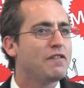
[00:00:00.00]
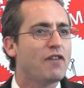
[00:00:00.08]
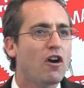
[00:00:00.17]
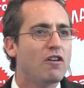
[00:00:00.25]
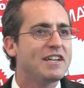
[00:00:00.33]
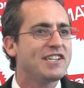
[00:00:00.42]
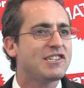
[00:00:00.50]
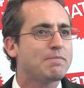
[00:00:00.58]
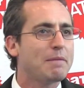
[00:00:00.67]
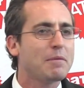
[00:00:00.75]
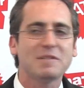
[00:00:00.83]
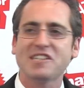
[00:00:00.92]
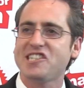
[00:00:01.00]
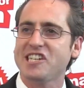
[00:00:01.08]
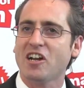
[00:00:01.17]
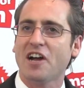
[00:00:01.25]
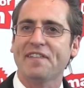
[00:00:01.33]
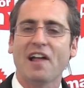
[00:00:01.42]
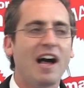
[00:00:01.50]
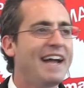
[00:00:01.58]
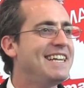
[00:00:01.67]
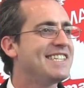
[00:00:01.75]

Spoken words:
you've already probably seen online,